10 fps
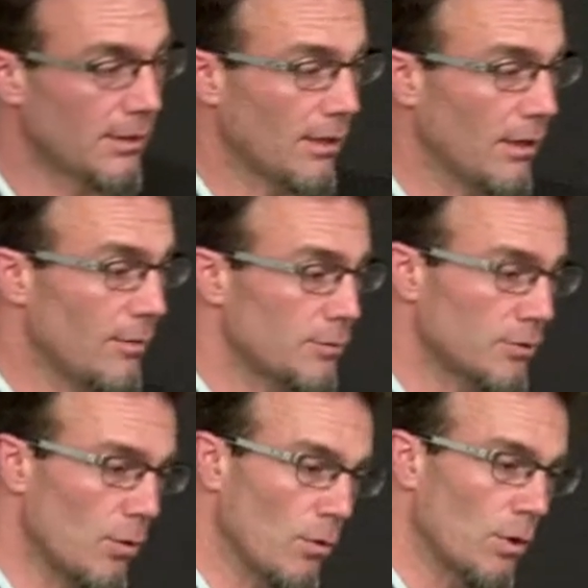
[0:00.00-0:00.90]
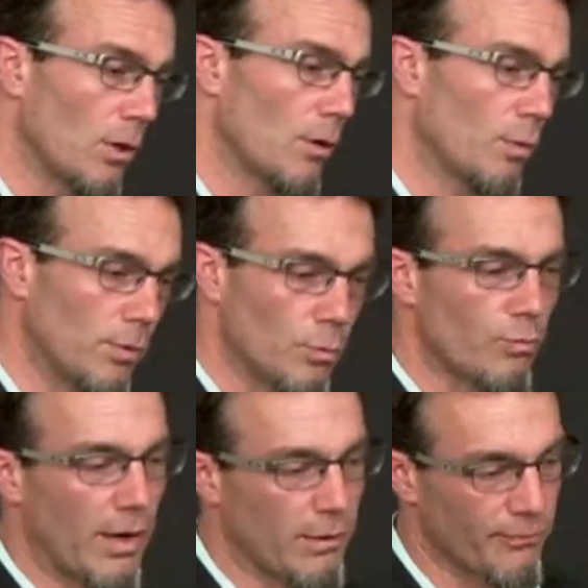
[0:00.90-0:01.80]
Um, so we were
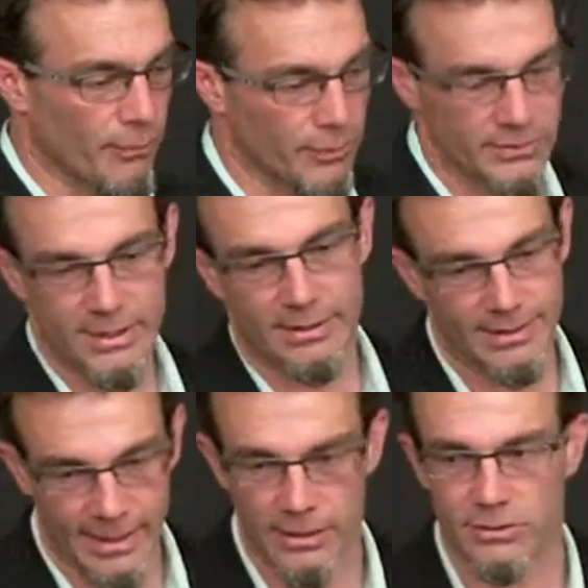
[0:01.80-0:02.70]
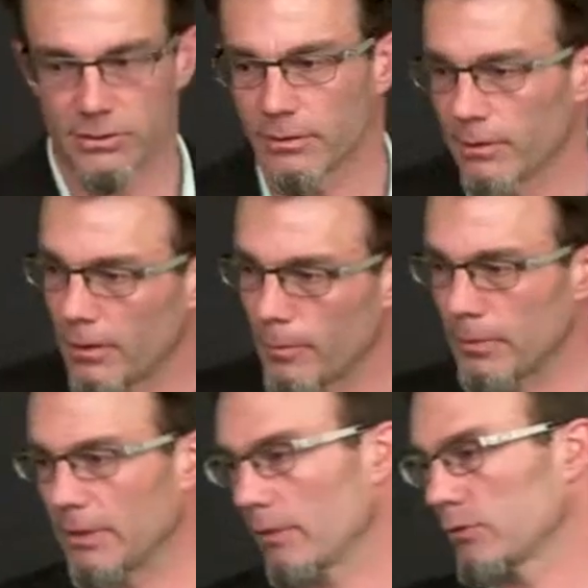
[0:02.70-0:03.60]
very focused on the engine of the
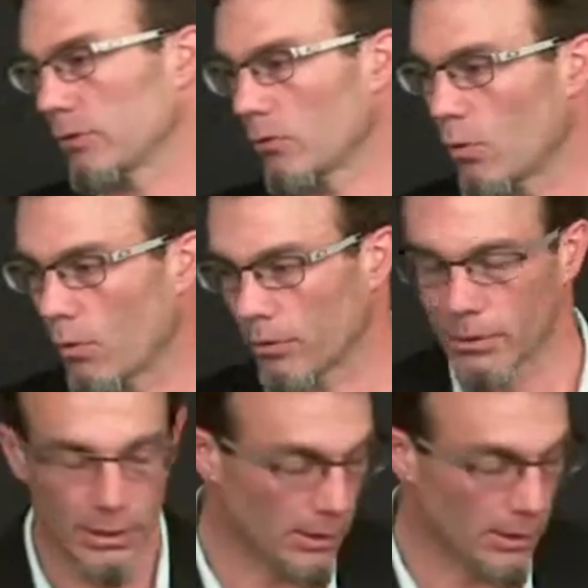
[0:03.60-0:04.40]
company. That was our core.